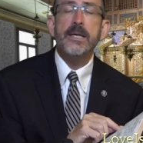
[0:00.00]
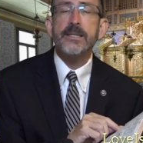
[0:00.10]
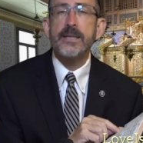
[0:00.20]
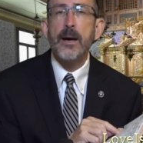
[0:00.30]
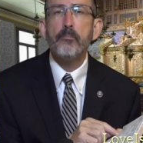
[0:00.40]

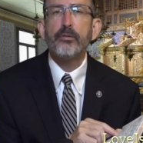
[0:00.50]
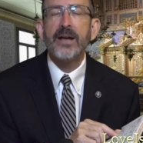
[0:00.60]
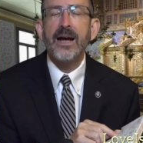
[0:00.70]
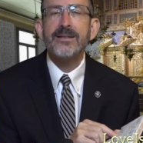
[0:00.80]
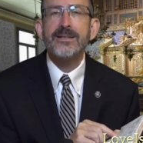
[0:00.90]
Some
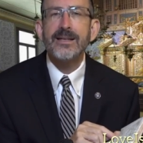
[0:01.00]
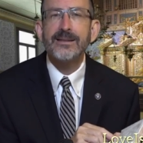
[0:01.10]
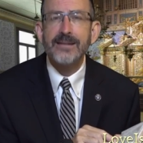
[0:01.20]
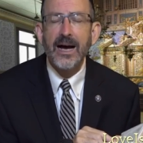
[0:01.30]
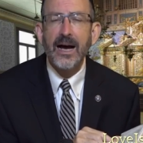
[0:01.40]
pronounce the
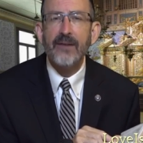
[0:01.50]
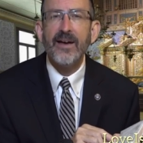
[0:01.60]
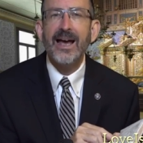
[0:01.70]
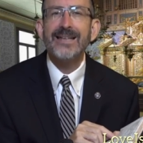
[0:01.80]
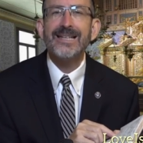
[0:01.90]
tav
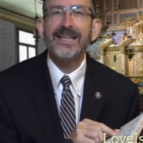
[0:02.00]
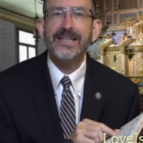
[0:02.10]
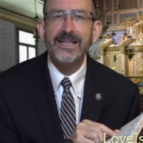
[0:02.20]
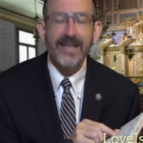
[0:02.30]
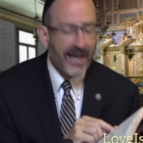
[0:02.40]
as a
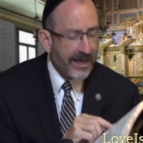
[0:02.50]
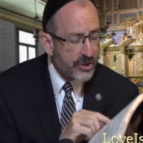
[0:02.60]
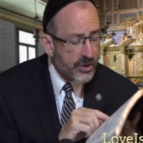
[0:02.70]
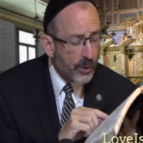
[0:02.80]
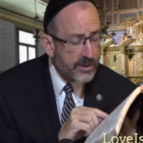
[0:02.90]

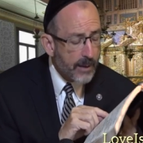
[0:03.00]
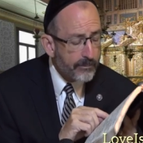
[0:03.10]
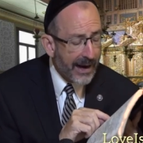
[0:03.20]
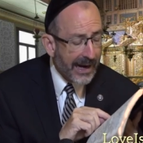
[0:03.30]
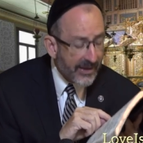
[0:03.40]
th, so it's
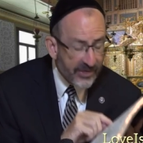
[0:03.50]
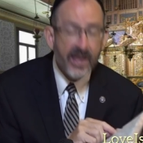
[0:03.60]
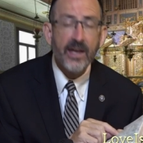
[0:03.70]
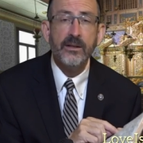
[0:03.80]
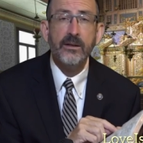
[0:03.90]

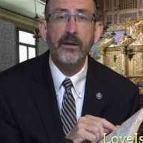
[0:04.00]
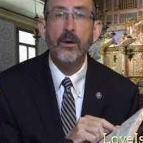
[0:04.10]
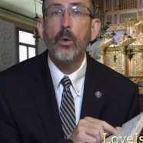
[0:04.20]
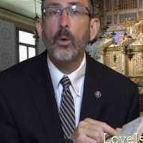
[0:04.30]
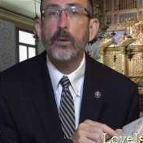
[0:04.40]
python
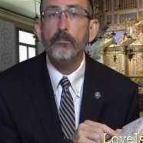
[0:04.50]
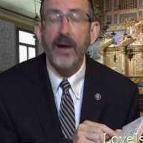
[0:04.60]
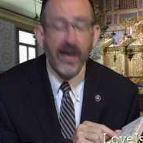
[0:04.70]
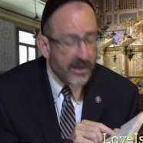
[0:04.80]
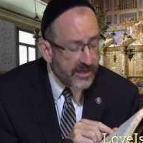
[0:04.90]
or
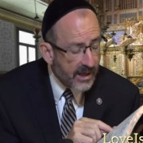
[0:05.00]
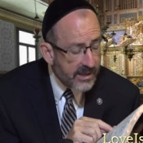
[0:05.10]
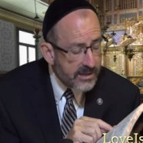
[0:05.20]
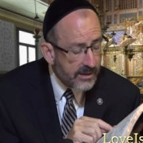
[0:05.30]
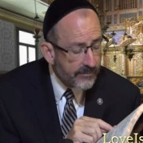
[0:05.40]

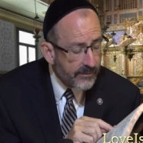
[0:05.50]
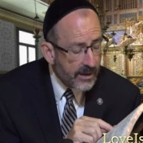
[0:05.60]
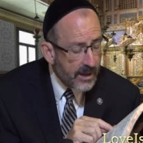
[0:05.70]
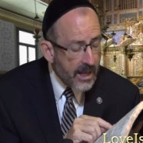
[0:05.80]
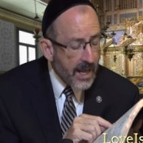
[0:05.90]
python.
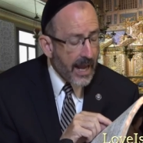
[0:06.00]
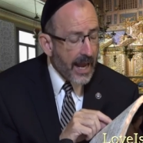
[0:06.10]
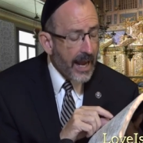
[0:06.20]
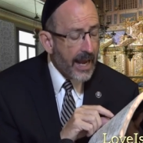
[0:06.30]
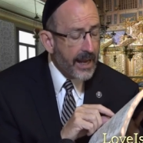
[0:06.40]

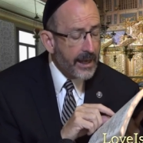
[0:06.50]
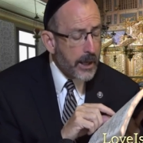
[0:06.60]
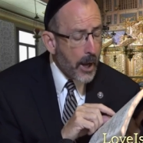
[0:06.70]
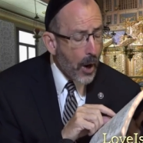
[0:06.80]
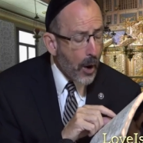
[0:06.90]

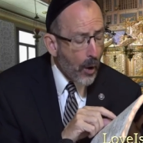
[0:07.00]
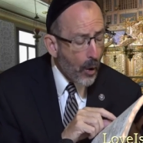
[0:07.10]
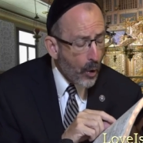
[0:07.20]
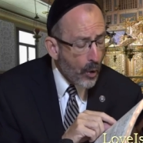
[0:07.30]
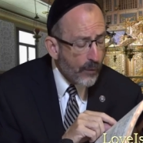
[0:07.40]
And
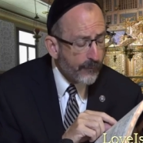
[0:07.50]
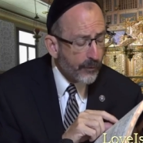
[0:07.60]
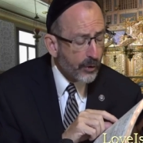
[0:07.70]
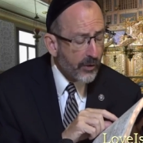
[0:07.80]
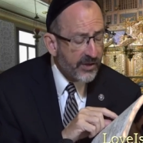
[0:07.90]

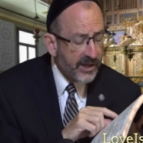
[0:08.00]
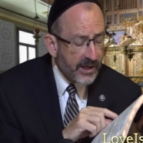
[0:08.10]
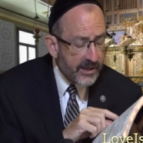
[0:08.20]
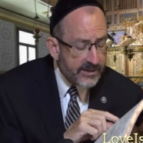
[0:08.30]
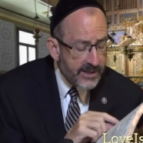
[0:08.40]
over
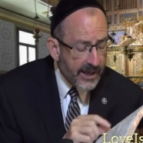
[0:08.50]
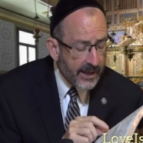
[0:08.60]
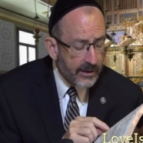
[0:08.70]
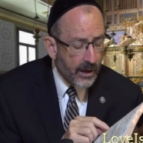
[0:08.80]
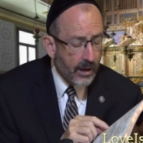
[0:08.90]
the
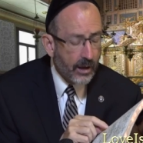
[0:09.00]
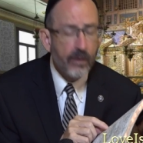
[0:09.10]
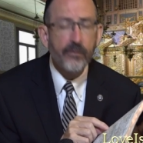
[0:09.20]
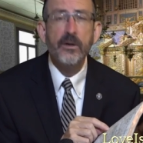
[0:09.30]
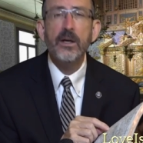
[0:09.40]
den
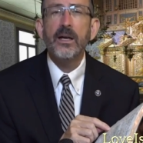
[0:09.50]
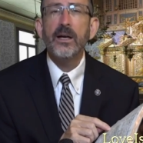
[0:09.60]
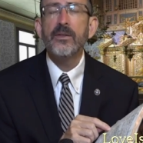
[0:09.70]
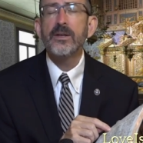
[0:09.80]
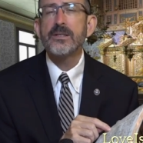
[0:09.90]
of
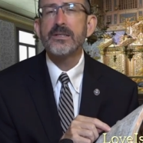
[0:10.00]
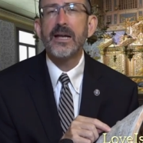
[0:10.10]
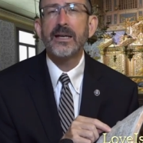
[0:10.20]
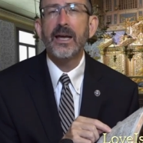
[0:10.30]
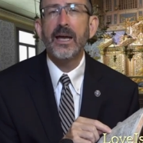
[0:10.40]
and this is
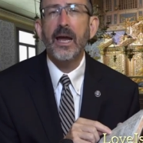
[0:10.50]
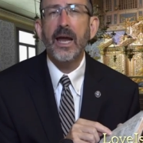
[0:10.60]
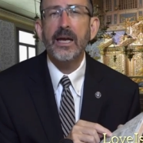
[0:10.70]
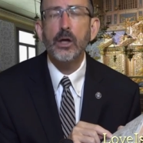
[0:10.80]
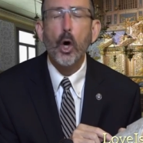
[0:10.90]
like a,
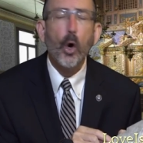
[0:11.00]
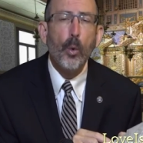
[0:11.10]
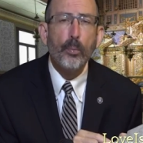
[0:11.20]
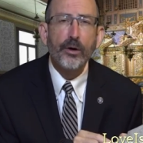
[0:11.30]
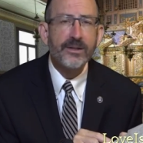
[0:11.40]
a
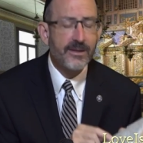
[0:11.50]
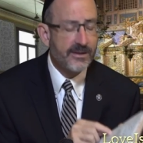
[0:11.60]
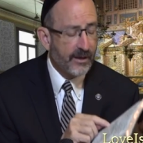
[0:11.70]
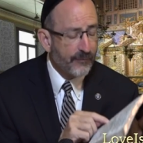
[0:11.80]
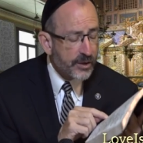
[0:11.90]
cobra, it's a
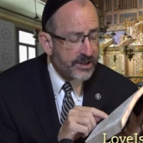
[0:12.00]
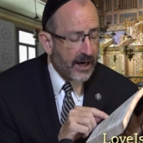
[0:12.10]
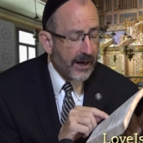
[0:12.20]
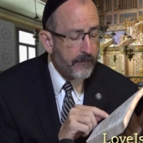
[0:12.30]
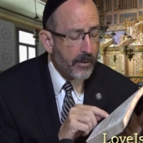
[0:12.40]
different
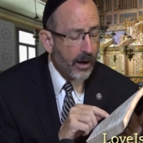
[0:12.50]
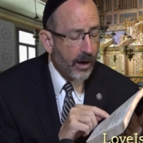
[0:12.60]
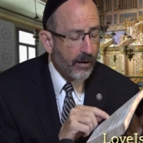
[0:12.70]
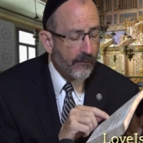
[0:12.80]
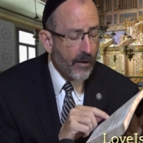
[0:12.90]
type
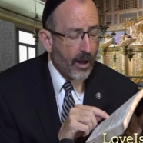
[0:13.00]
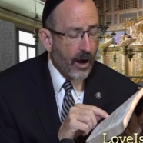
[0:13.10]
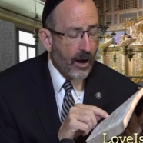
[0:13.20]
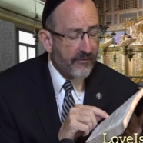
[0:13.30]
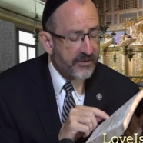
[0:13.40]
of,
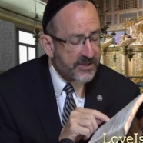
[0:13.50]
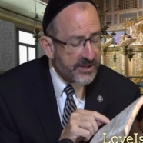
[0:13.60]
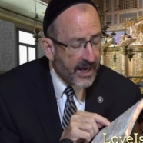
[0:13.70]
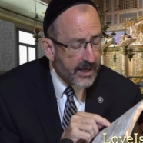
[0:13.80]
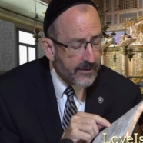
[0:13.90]
of
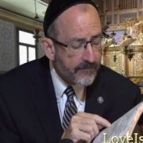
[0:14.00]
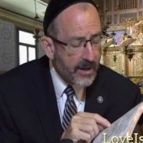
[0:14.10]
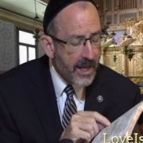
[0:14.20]
snake,